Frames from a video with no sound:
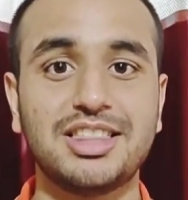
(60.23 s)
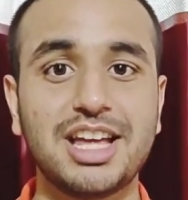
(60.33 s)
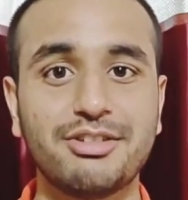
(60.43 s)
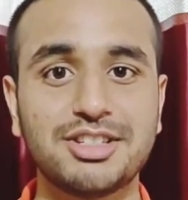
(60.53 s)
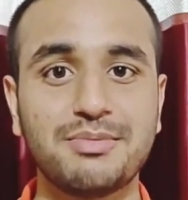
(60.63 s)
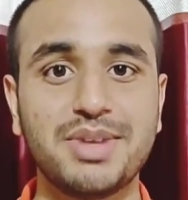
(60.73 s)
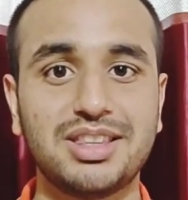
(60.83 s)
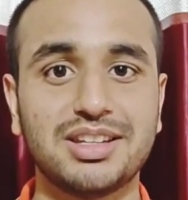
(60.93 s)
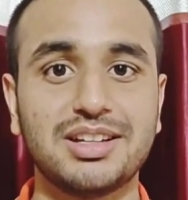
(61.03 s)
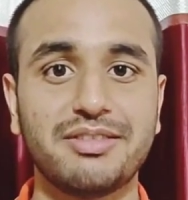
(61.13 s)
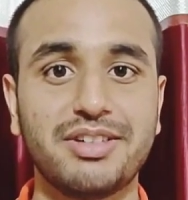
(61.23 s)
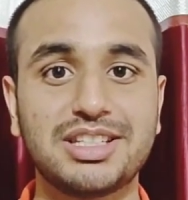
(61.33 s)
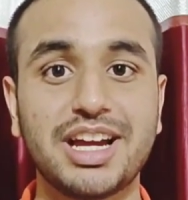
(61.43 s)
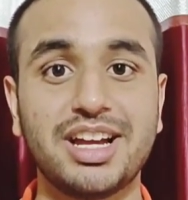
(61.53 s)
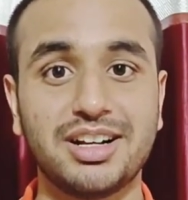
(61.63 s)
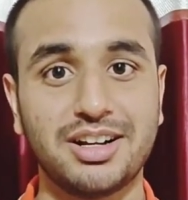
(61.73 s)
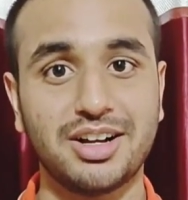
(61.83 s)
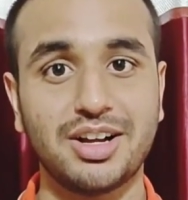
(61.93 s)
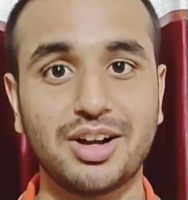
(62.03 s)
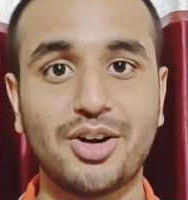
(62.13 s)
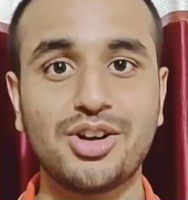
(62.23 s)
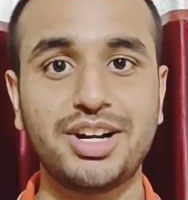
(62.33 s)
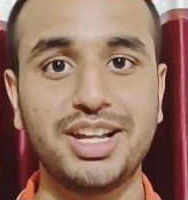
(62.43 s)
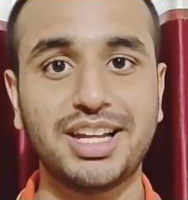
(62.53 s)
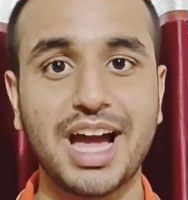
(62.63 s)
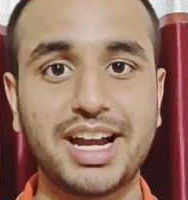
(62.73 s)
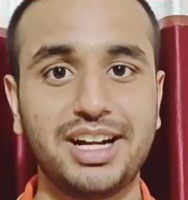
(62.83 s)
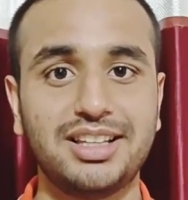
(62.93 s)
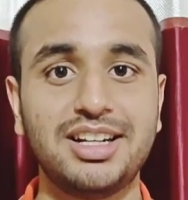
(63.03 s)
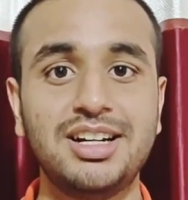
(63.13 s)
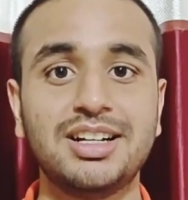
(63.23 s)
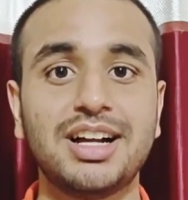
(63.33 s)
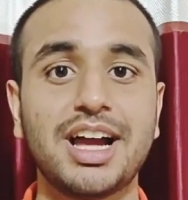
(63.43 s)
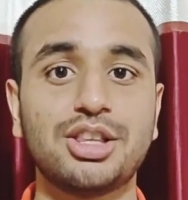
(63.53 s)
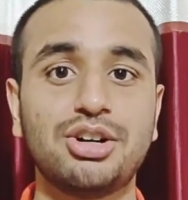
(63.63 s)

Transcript: there was a myth which I already carried, that I